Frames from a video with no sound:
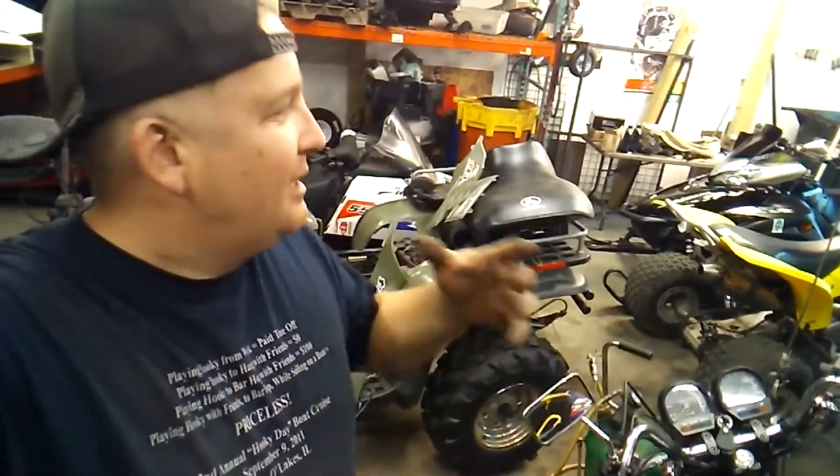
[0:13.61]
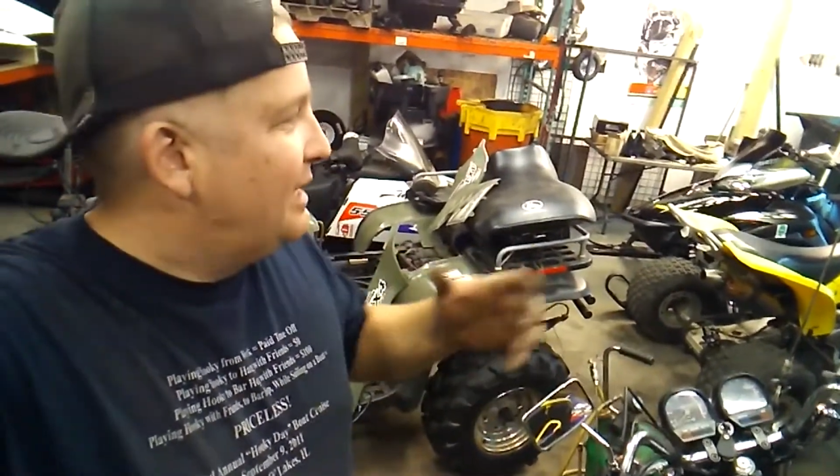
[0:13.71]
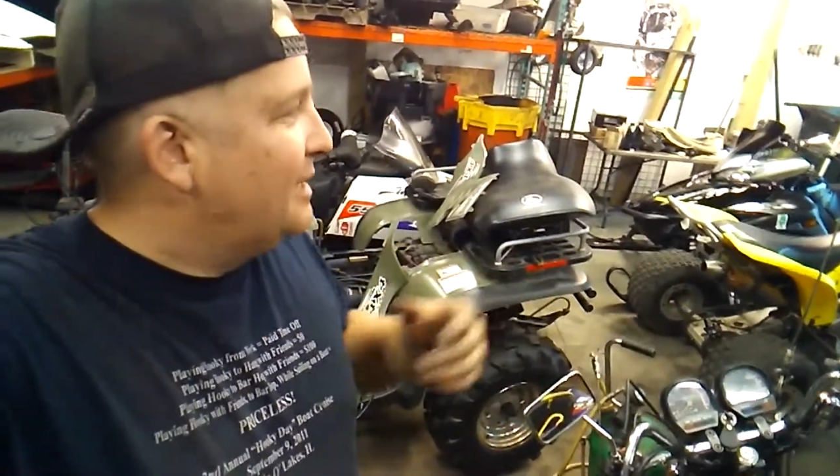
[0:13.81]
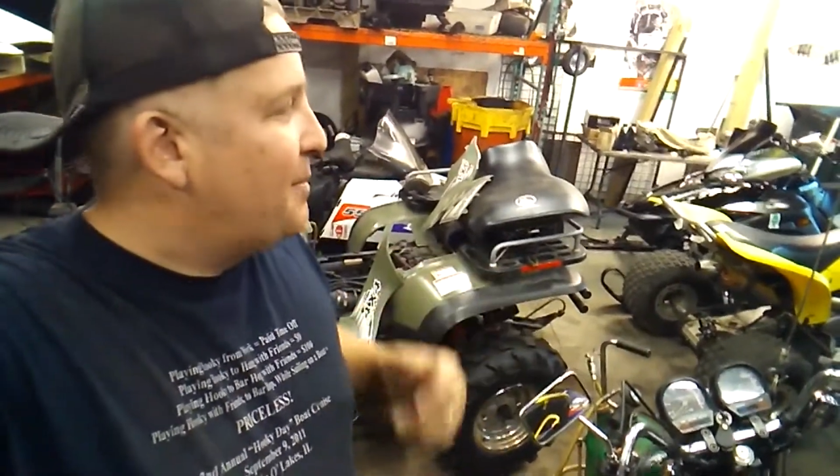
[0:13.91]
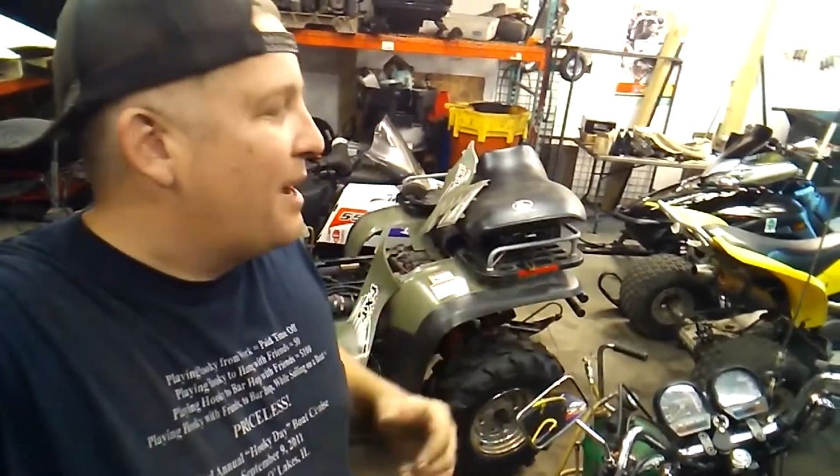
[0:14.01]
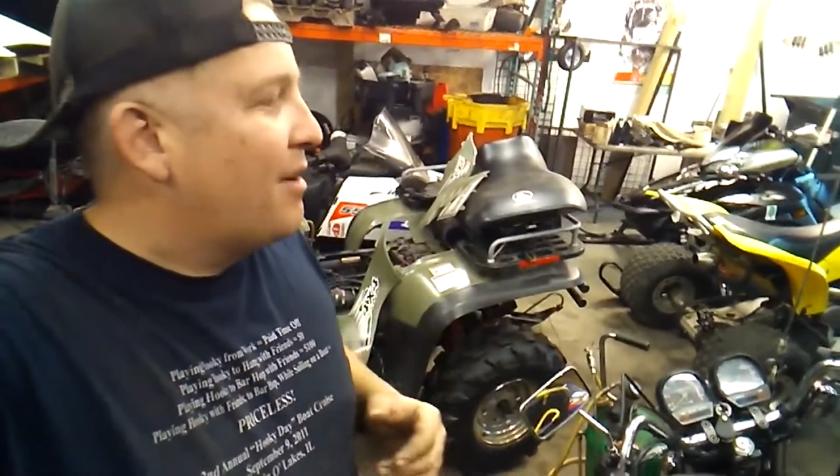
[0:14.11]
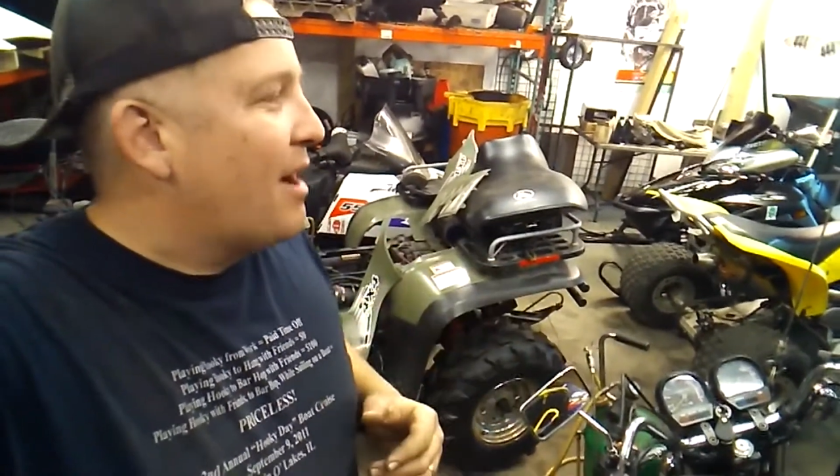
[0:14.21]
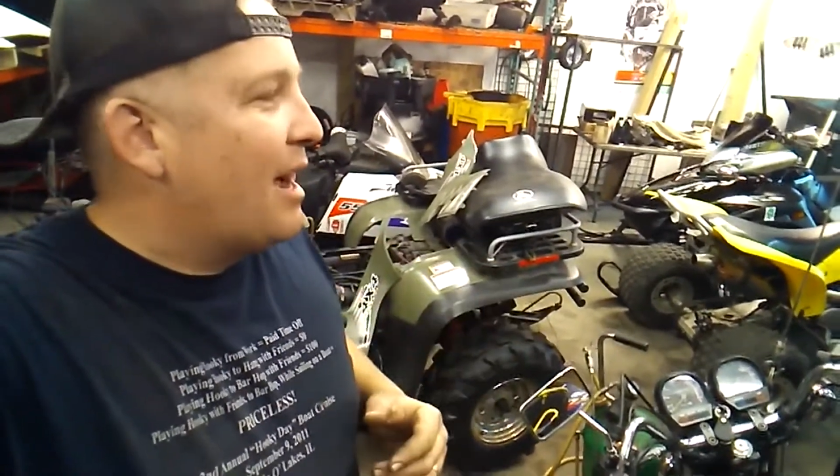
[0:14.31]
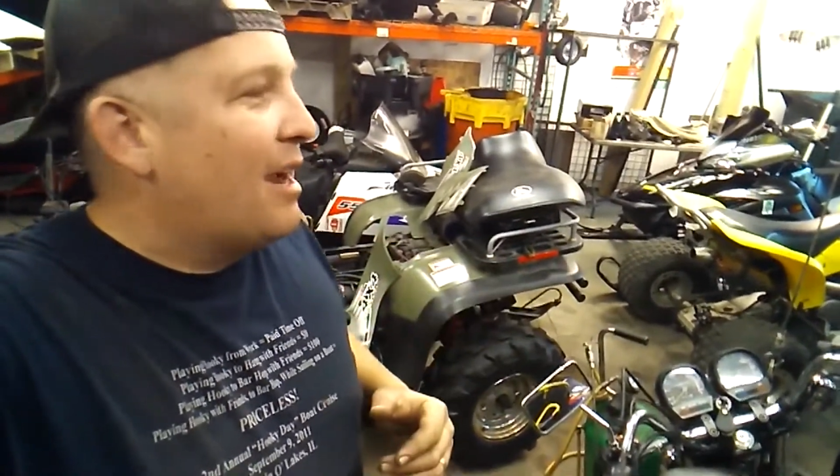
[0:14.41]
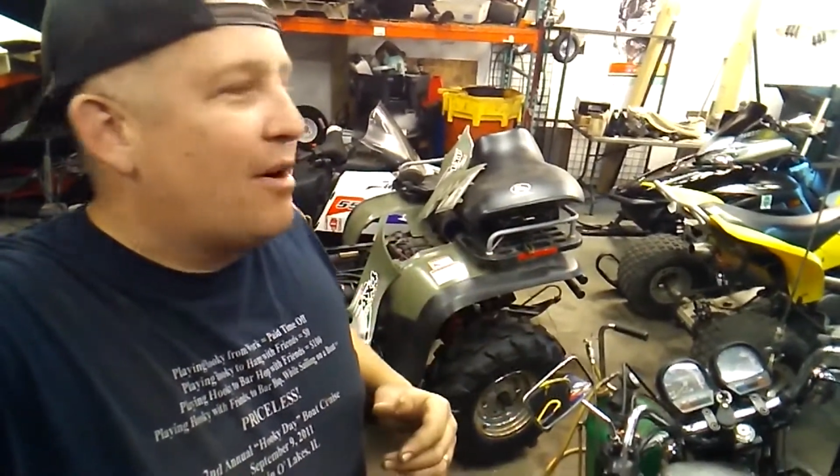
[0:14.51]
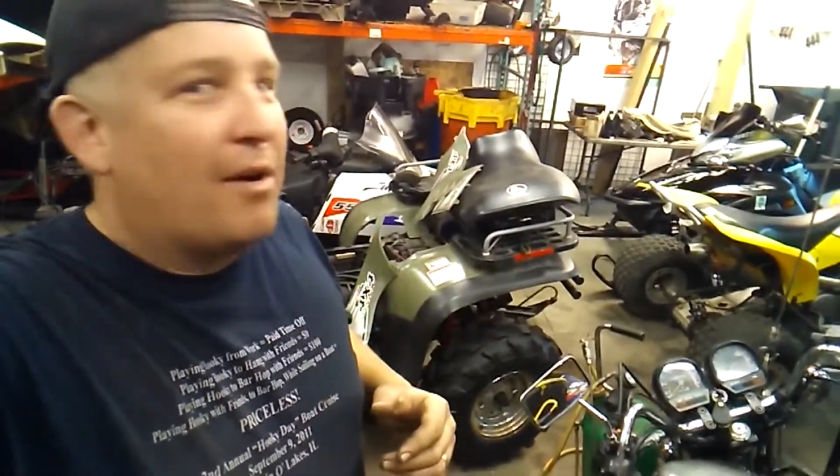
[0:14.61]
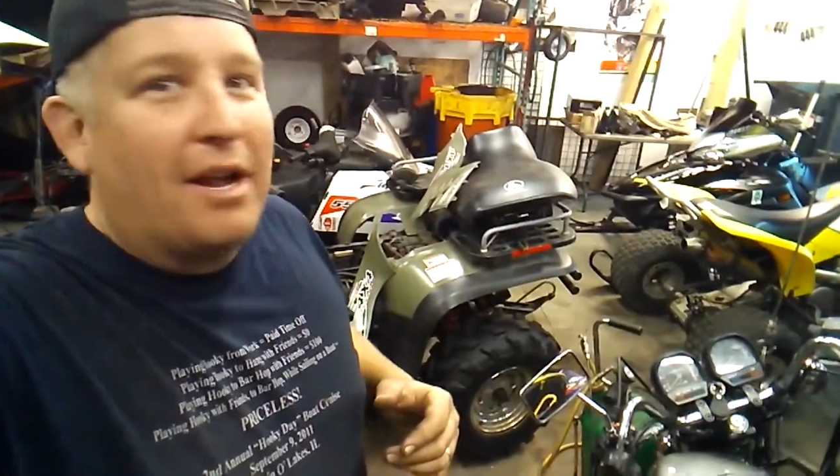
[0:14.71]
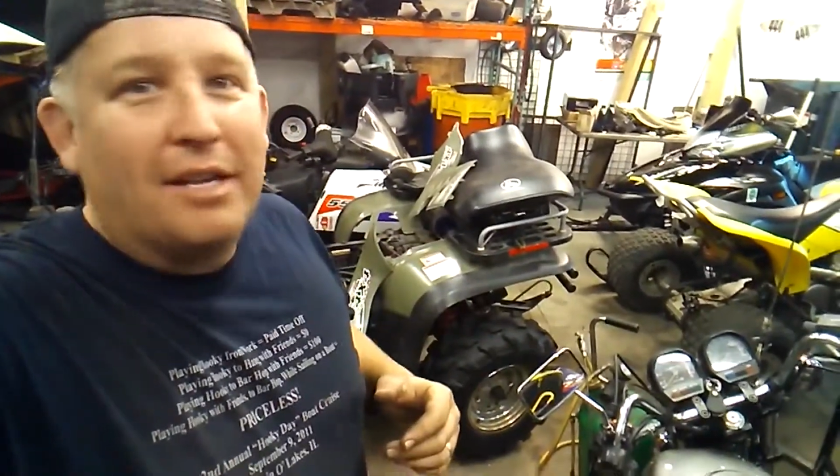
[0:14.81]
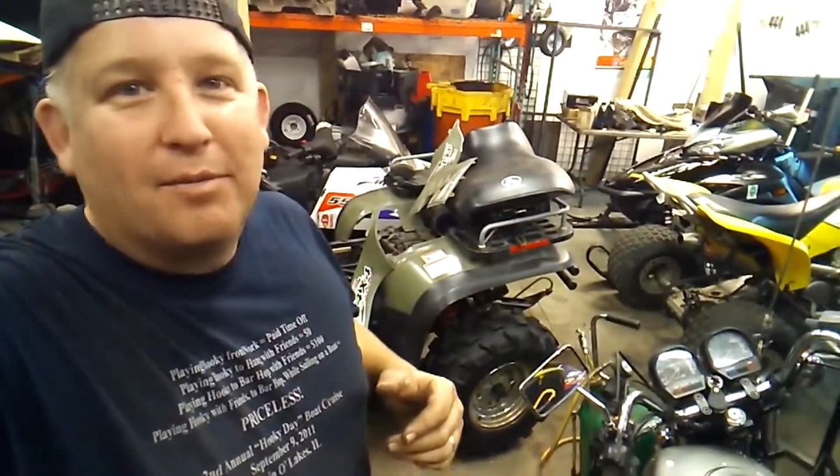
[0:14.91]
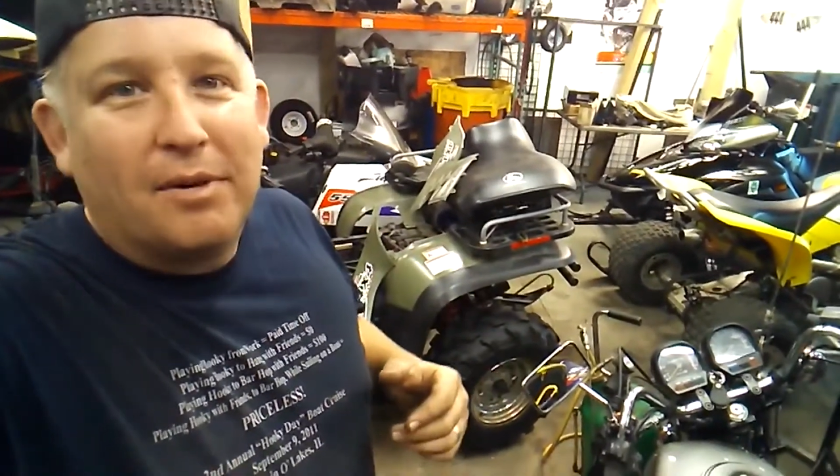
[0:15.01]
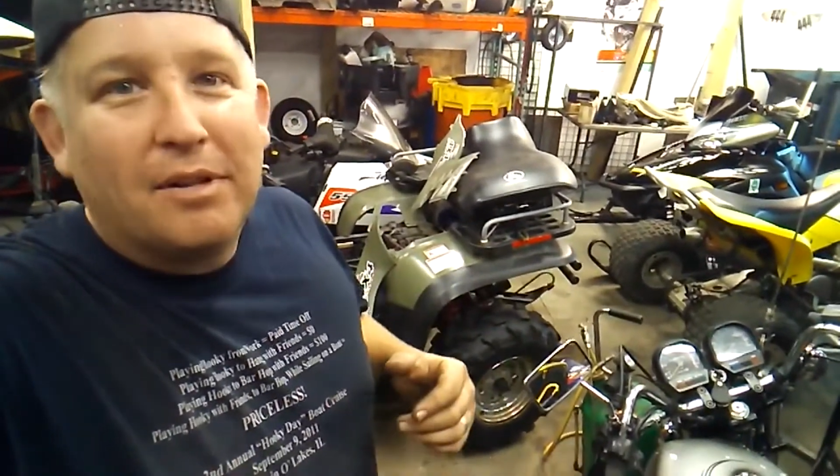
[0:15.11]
Ditch Banger I R A is one